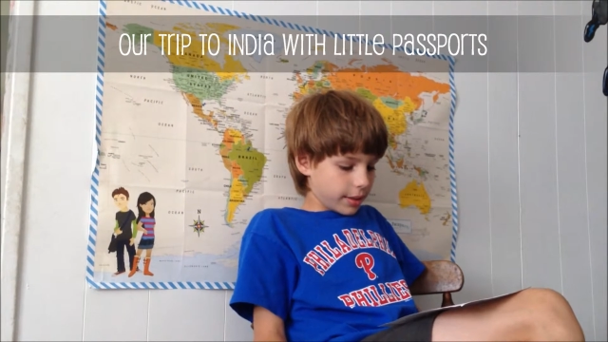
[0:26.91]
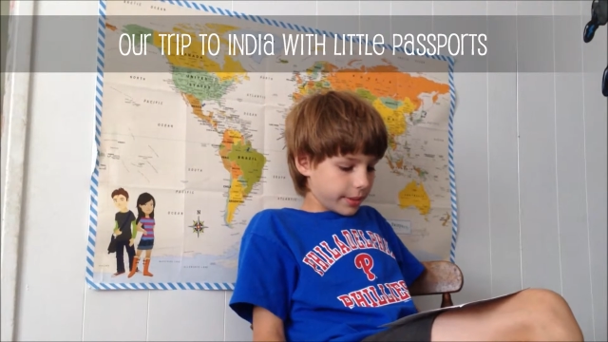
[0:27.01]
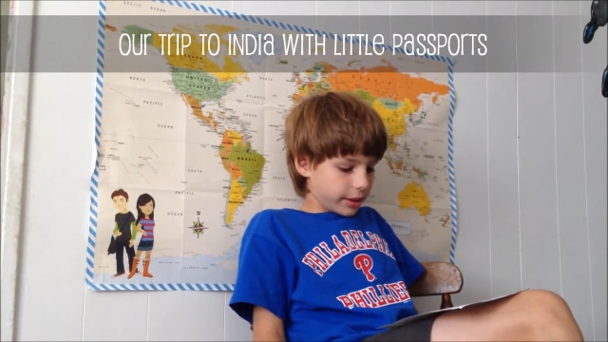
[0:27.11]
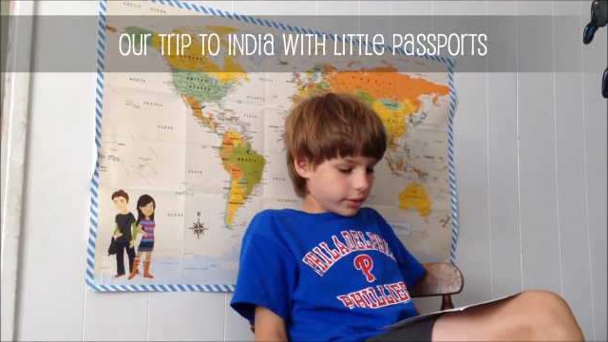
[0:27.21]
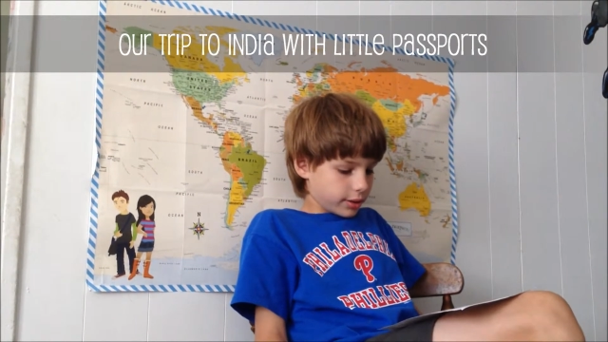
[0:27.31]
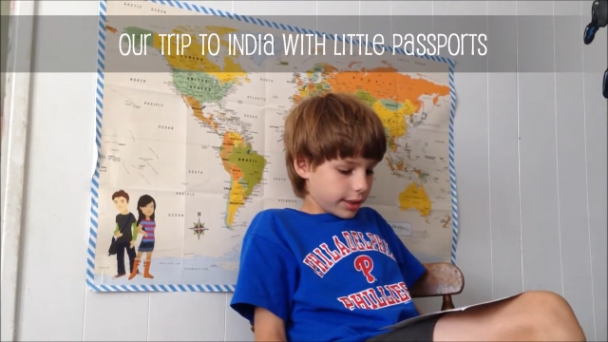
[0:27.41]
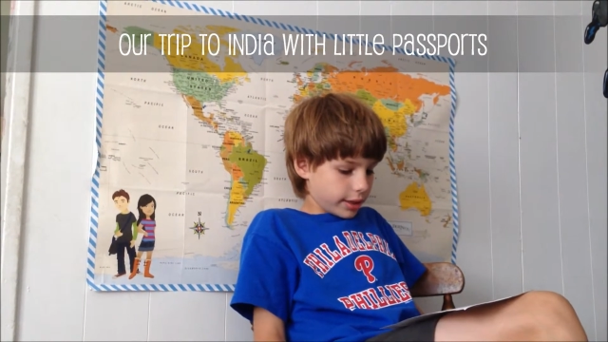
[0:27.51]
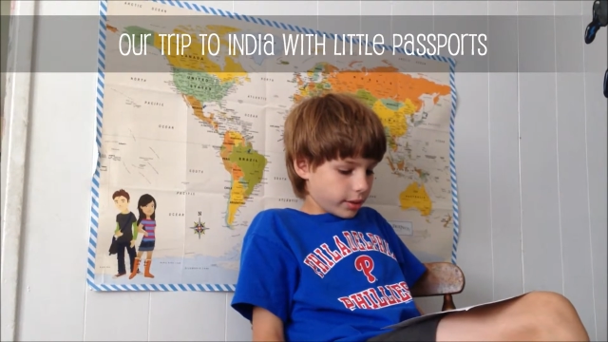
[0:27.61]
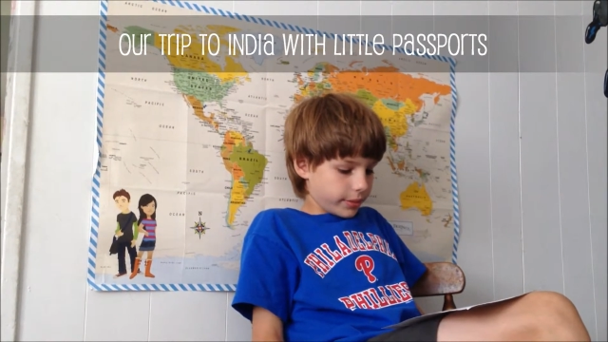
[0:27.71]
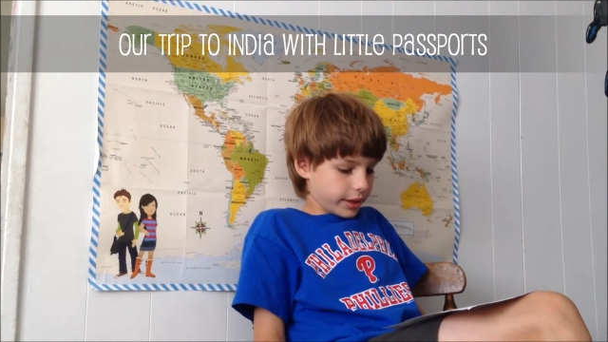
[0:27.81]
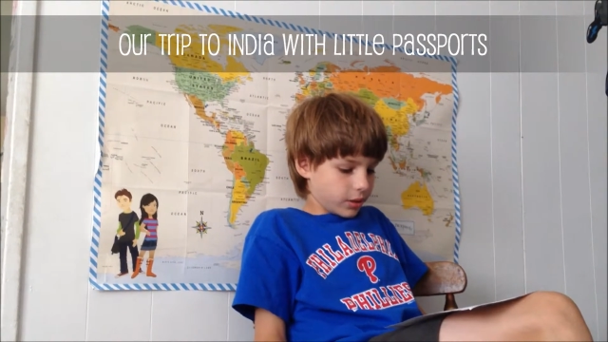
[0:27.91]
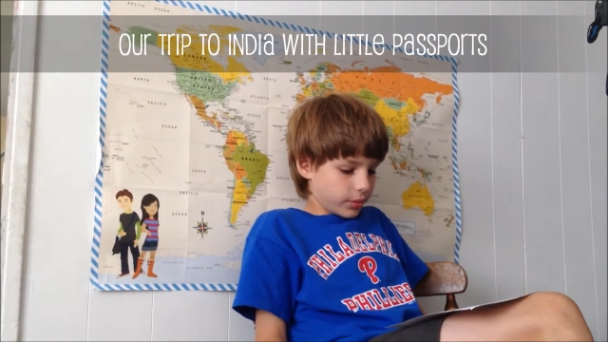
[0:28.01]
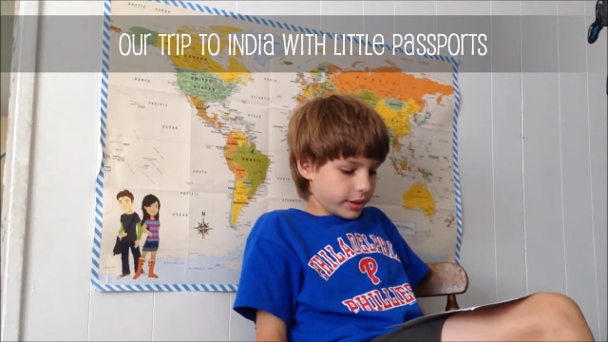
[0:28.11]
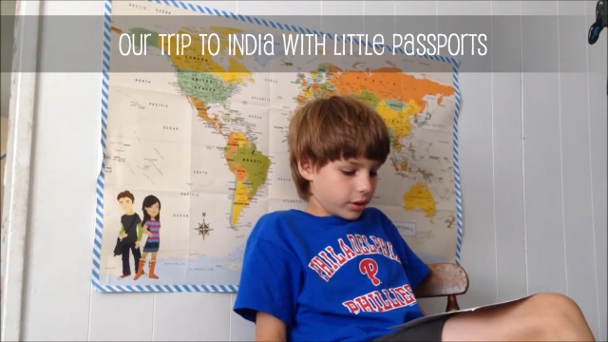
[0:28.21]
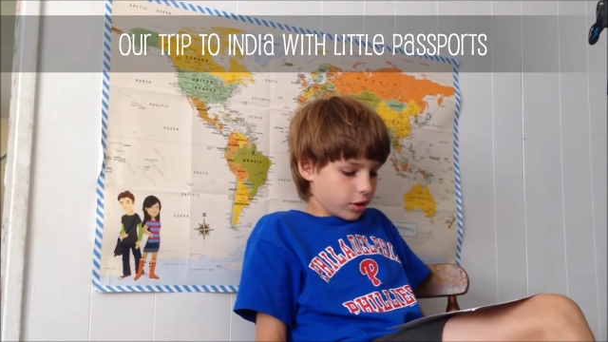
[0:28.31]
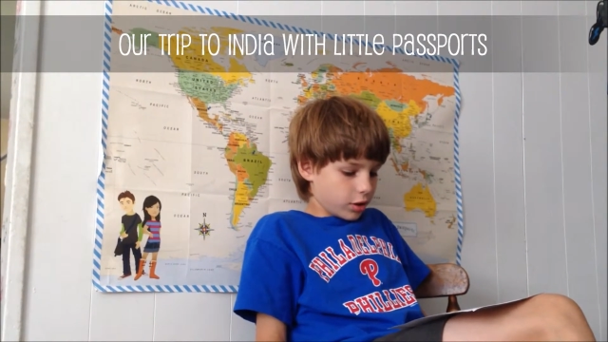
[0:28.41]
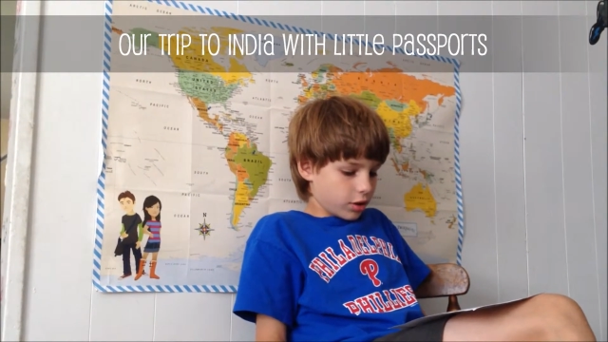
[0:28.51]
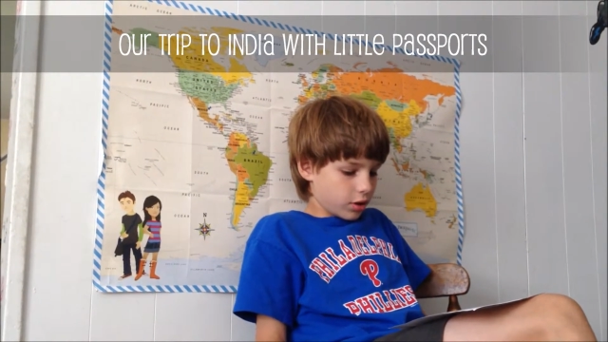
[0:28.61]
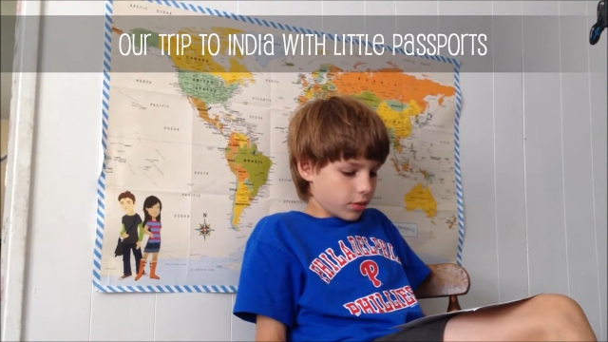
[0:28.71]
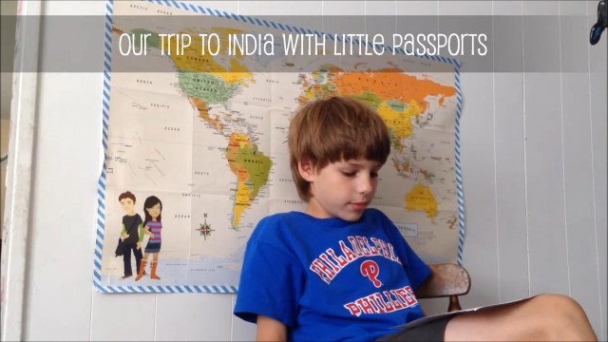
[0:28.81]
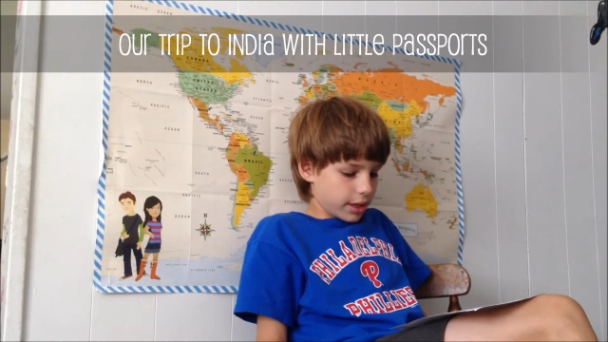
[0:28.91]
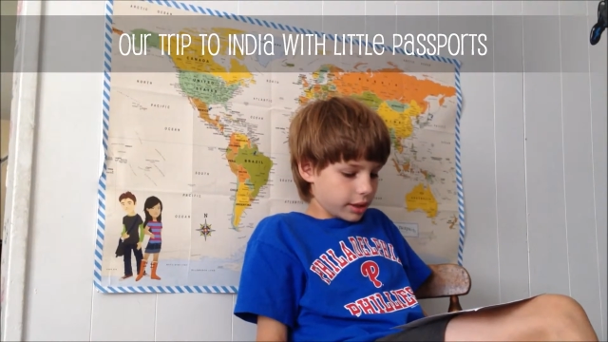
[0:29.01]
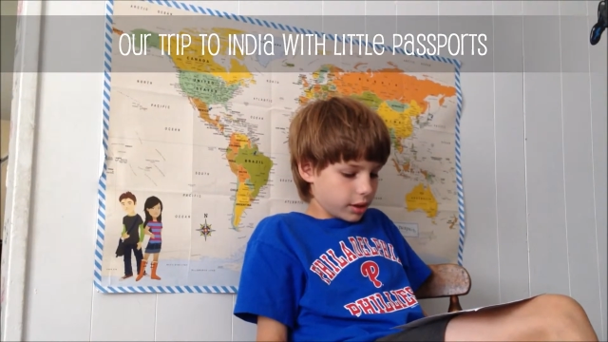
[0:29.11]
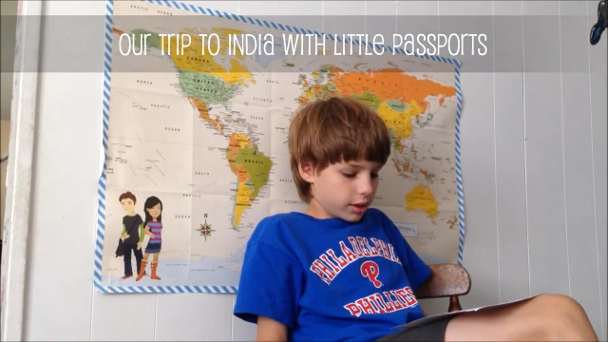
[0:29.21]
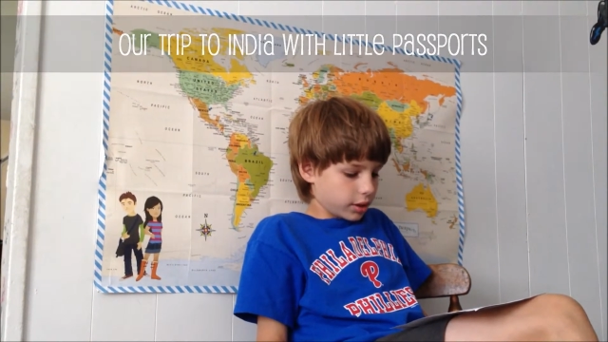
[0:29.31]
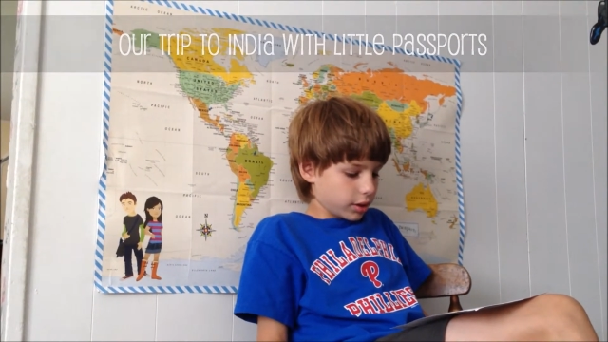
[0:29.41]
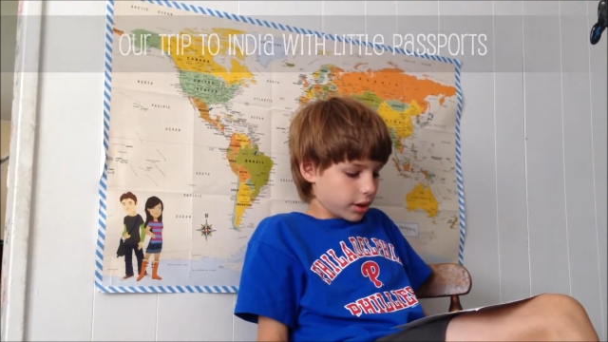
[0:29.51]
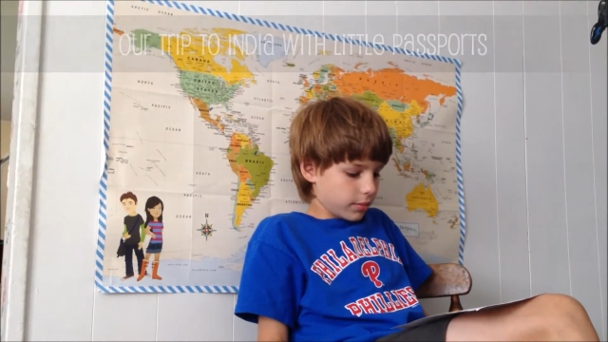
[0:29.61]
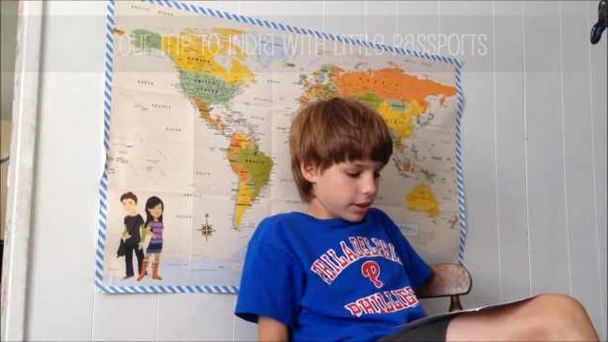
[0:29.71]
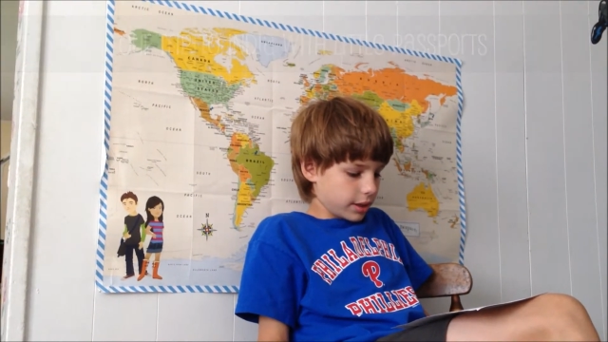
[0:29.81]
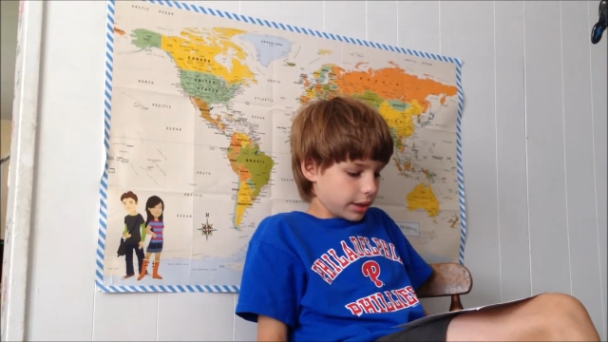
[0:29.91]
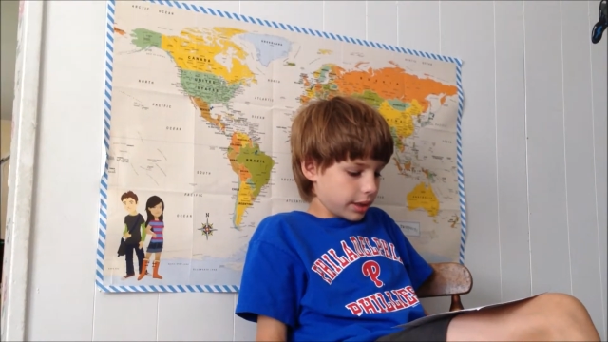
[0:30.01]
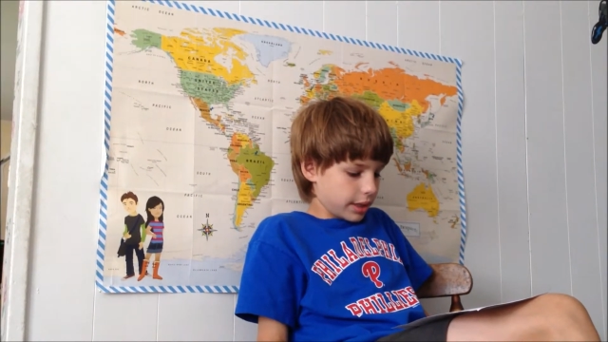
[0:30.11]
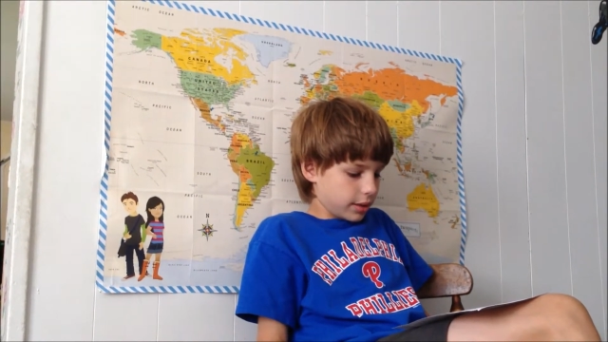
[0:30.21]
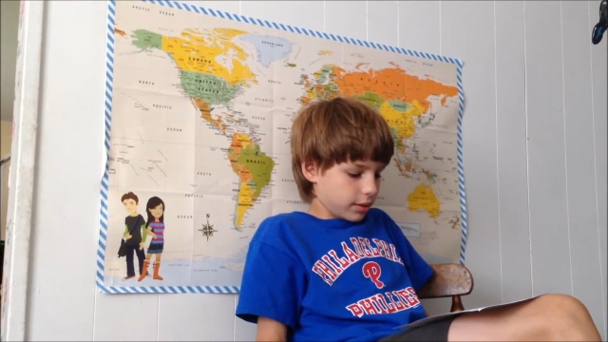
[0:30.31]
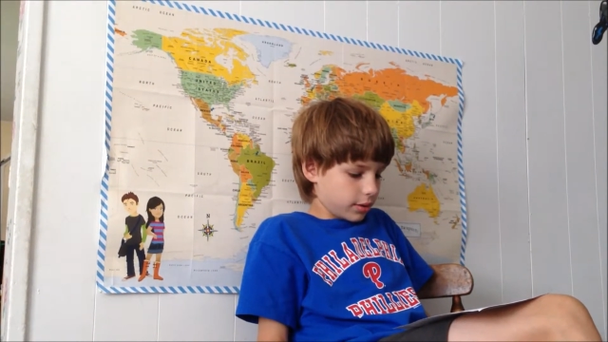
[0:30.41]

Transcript: a Bengal tiger because we saw so many other amazing ants